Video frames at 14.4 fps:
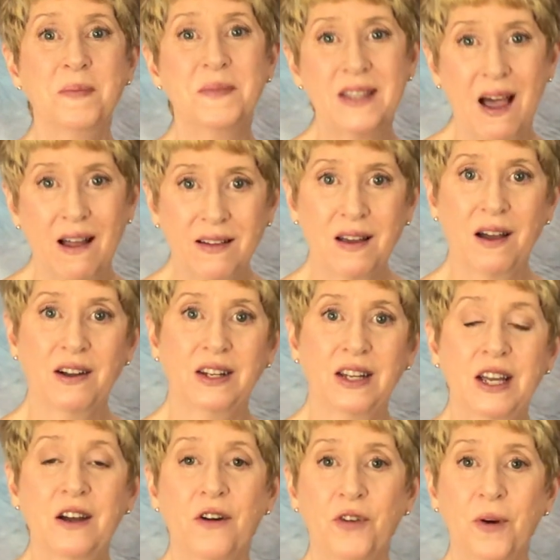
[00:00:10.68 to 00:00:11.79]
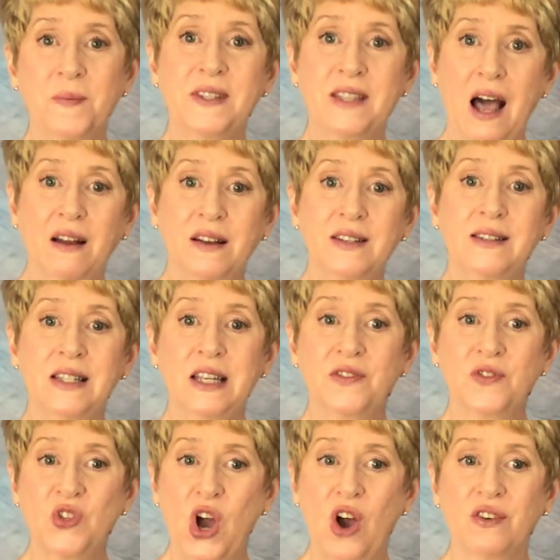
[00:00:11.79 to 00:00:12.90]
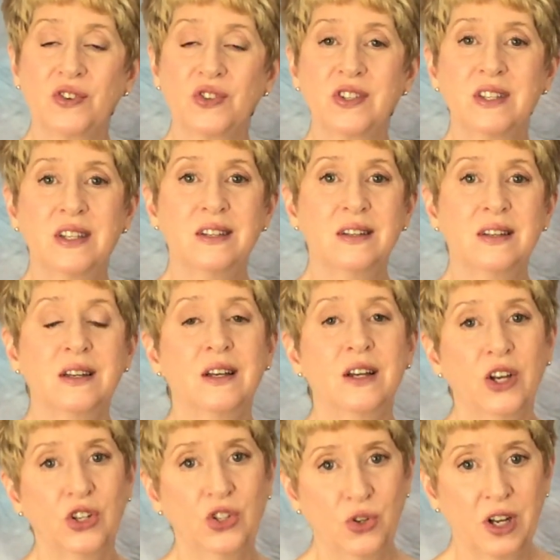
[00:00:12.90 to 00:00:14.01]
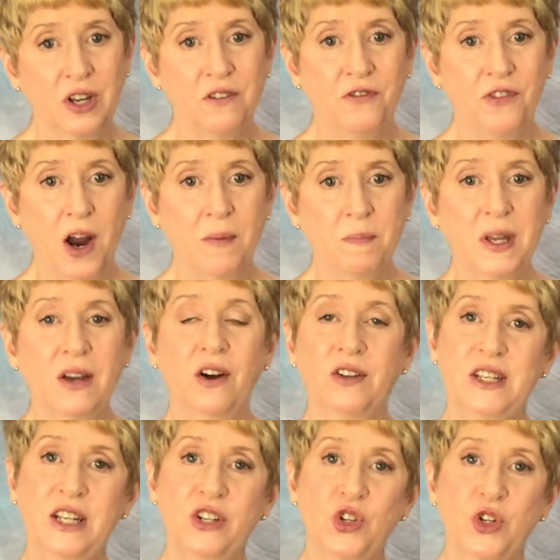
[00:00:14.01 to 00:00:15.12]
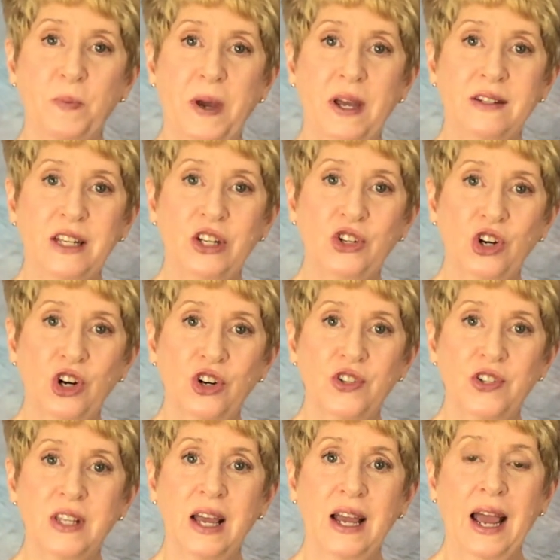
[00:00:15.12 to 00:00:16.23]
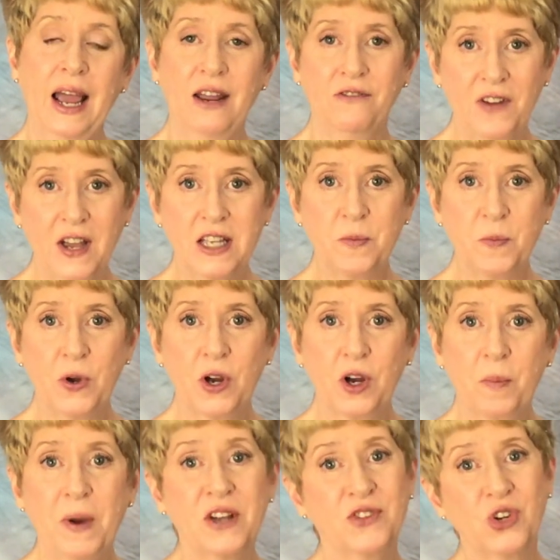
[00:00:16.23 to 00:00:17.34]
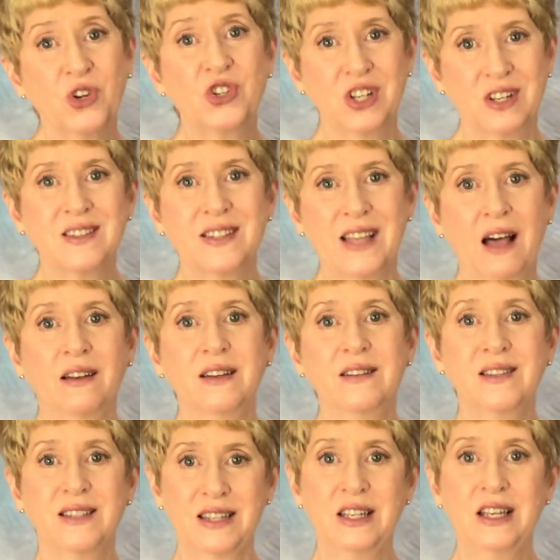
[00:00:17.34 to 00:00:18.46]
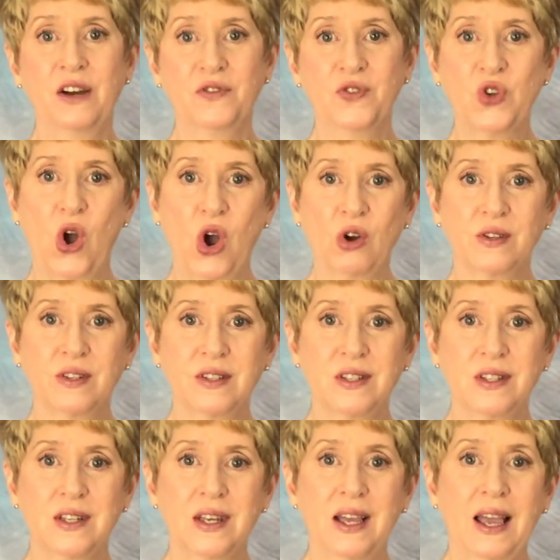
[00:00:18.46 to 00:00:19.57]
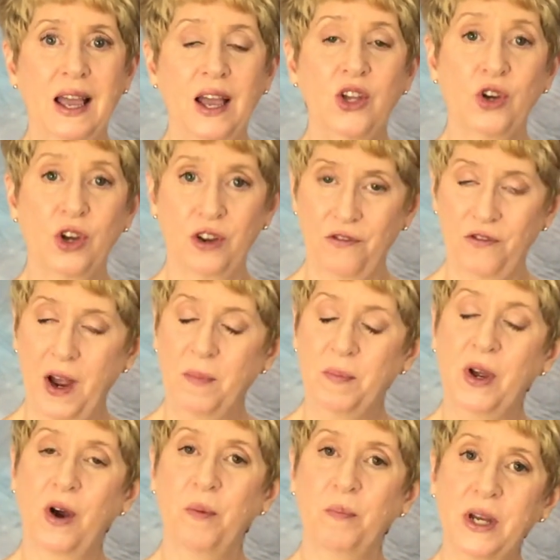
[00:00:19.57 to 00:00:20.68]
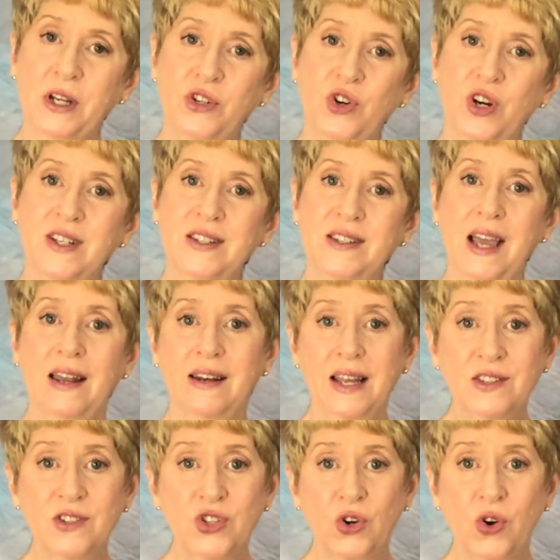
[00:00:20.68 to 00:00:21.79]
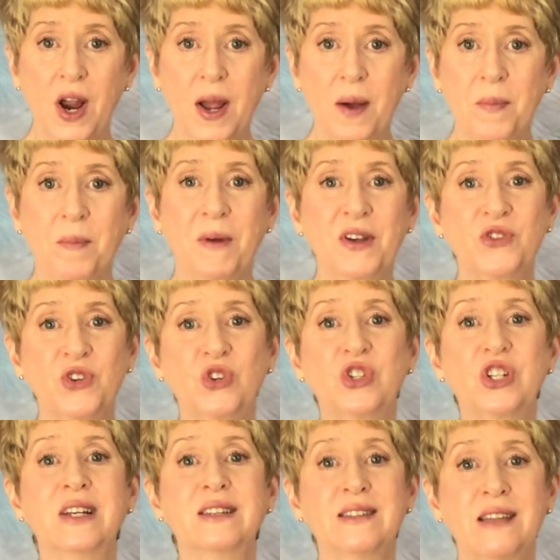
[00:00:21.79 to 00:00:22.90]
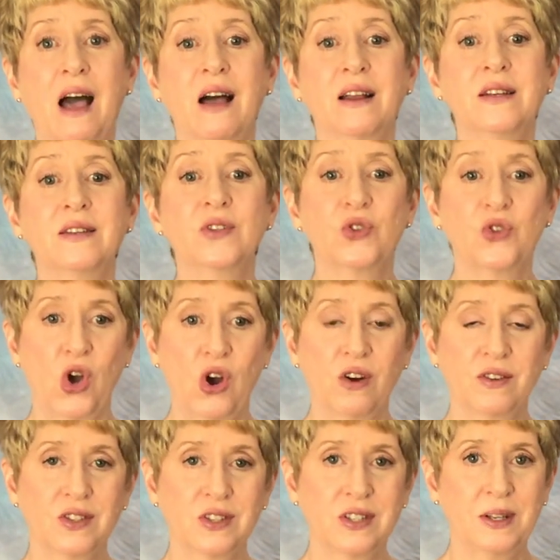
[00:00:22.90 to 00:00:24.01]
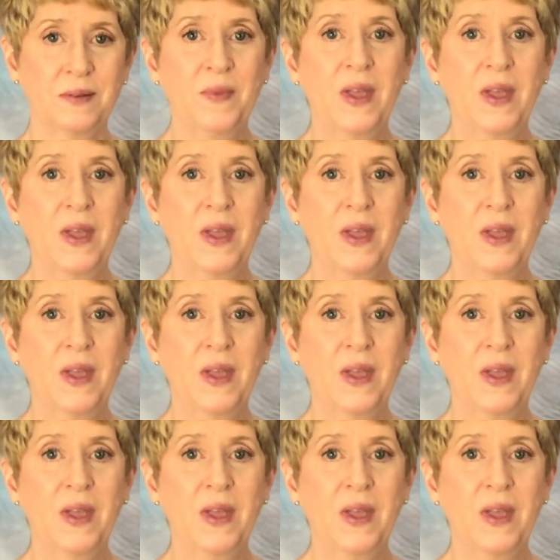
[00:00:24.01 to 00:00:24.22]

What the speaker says: Sally Utley from Sally's Sea of Songs. You can find me on Teachers Pay Teachers and Facebook by searching Sally's Sea of Songs. You can find me on Pinterest and Instagram by searching Sally's Songs.